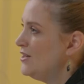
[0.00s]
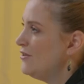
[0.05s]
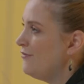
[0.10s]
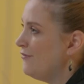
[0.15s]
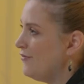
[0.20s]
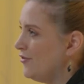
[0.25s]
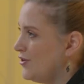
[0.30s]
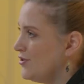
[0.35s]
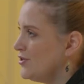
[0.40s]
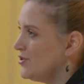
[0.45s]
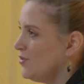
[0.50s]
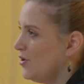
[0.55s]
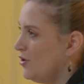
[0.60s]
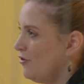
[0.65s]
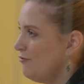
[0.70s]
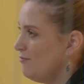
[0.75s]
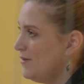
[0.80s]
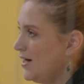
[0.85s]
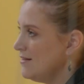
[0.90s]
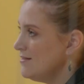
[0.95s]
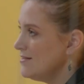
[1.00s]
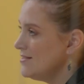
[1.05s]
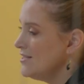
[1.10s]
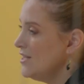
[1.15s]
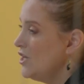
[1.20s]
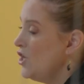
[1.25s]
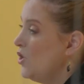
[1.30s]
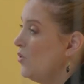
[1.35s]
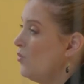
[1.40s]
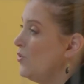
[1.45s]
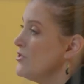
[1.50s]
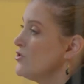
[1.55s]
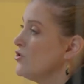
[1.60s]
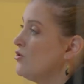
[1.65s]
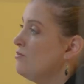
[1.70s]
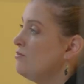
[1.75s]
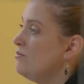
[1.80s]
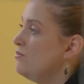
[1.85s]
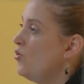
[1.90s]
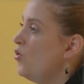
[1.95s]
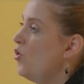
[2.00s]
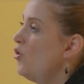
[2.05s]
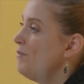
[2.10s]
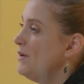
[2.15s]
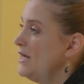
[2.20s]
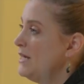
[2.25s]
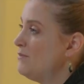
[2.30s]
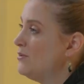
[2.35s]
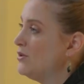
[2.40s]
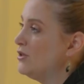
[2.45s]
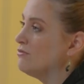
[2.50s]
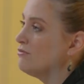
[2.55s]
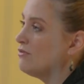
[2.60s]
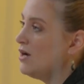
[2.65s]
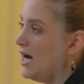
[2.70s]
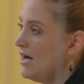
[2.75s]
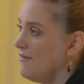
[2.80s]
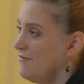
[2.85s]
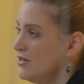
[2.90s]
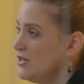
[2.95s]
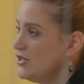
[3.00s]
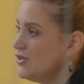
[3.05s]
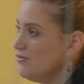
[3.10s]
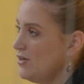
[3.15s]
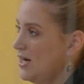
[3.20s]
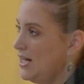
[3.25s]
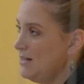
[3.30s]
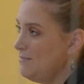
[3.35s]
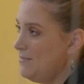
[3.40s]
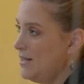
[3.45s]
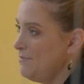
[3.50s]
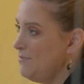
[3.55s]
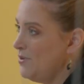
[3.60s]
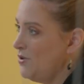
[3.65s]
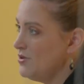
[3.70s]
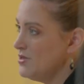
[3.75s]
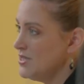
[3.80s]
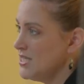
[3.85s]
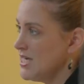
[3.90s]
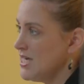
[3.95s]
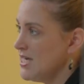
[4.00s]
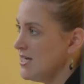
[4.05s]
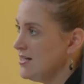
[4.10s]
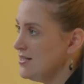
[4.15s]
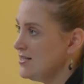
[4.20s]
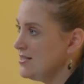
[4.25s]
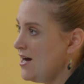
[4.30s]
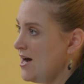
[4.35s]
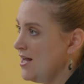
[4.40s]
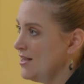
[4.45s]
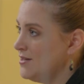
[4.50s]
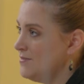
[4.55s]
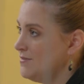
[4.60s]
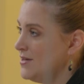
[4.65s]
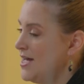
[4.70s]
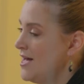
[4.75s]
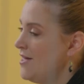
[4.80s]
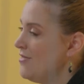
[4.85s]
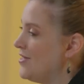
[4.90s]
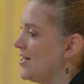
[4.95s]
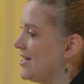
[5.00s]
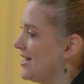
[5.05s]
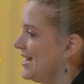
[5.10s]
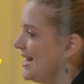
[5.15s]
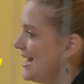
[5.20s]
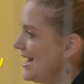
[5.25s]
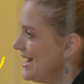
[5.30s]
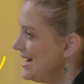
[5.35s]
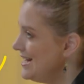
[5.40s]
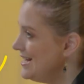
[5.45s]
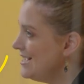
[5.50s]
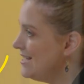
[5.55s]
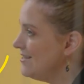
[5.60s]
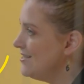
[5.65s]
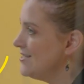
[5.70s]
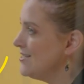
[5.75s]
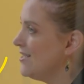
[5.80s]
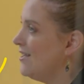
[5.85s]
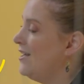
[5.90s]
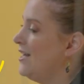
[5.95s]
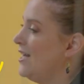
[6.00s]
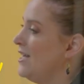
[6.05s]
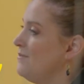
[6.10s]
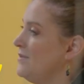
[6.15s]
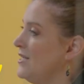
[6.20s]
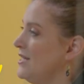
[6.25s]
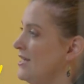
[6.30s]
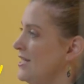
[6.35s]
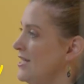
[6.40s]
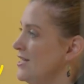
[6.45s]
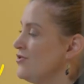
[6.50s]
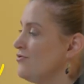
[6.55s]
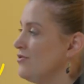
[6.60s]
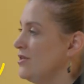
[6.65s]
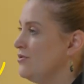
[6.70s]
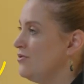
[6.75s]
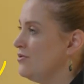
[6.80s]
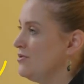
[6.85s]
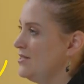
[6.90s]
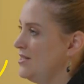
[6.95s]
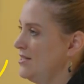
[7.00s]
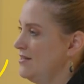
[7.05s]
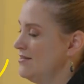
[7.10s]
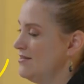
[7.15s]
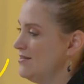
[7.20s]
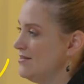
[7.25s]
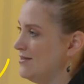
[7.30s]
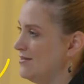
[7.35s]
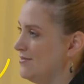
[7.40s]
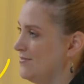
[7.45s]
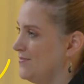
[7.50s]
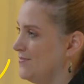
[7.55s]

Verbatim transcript: In the first 12 months, we saw more people arrive in Australia by boat seeking asylum than at any other time in history or since.